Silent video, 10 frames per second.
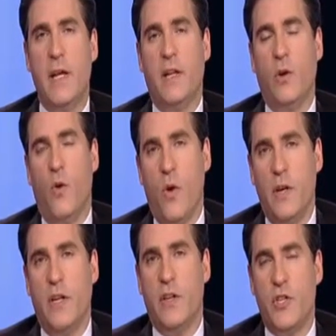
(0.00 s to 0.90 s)
The
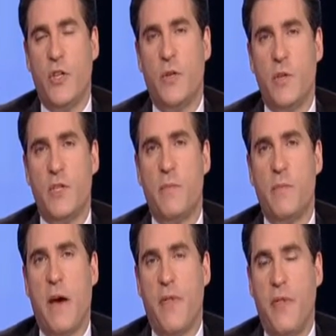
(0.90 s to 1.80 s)
audit issue is
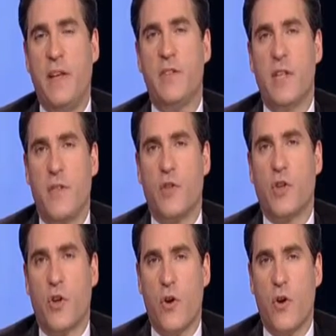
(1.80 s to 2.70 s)
about things that have
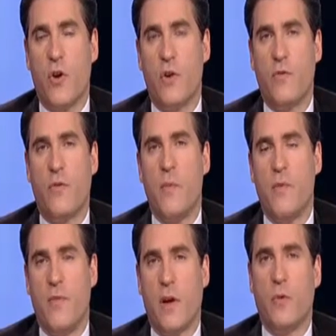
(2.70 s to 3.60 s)
occurred from
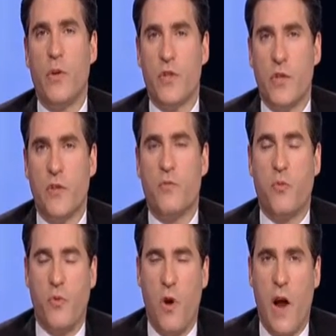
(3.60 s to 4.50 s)
the Federal Reserve
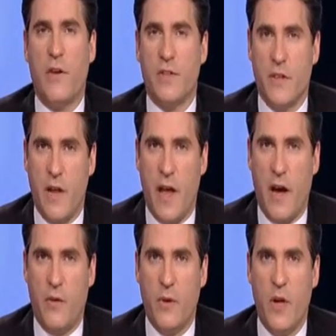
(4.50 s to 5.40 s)
prior to
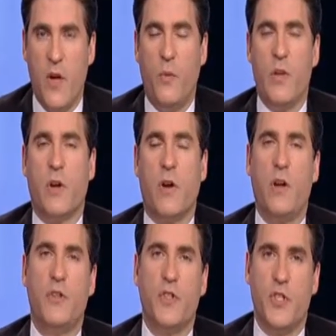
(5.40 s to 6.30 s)
now, which are
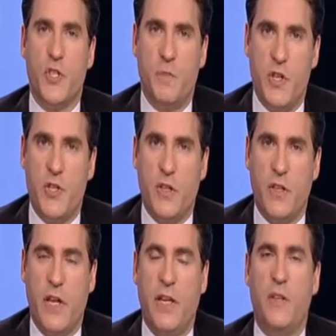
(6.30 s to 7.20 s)
under suspicion
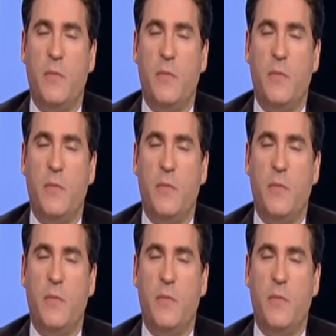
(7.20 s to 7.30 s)
that need